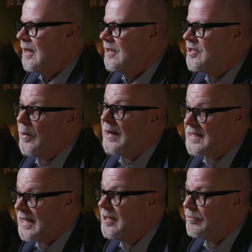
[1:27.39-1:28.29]
And so I was
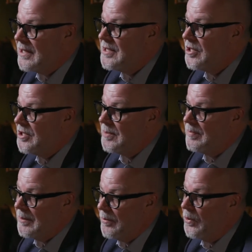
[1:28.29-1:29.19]
keen to research a
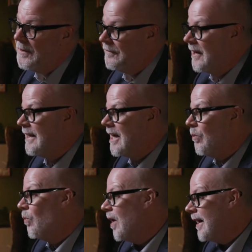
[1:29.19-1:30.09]
bit more to find
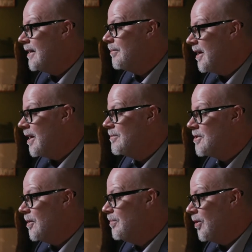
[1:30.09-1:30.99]
out why it had become
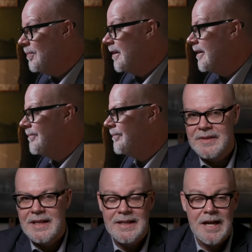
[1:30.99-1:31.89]
so popular.
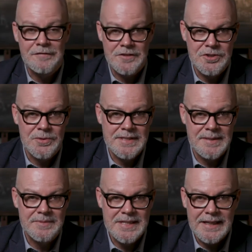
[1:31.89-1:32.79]
And after doing
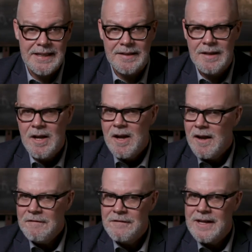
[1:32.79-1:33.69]
some digging,
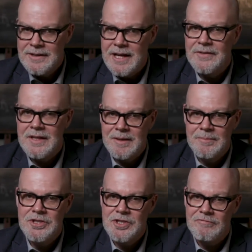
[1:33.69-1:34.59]
I found out the
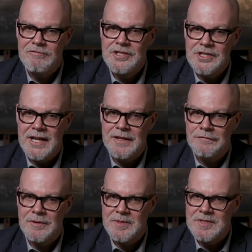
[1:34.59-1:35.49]
image originated
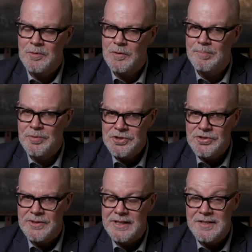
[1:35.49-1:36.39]
from a small
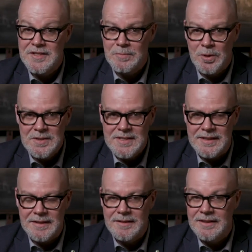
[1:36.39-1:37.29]
butchery in
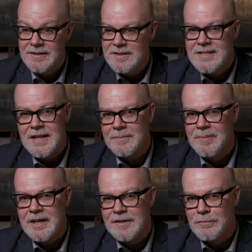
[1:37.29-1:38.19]
Swansea, in the southern
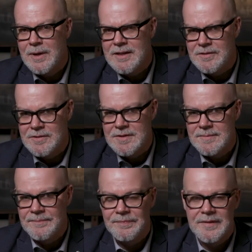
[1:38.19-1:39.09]
part of Wales.
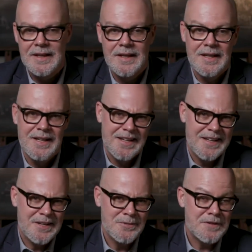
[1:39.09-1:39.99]

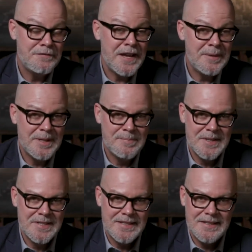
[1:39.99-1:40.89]
It was a family
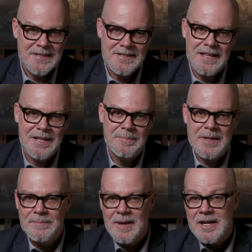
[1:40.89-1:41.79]
business that had
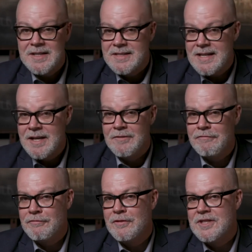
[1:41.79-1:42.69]
been passed down
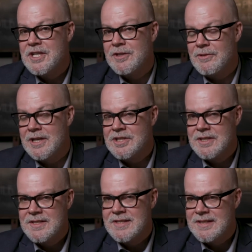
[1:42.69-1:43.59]
through the
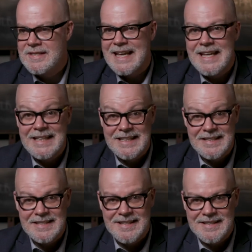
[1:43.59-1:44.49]
generations since
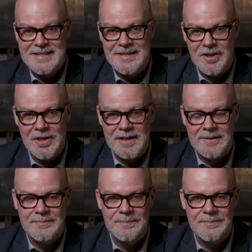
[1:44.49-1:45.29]
1869.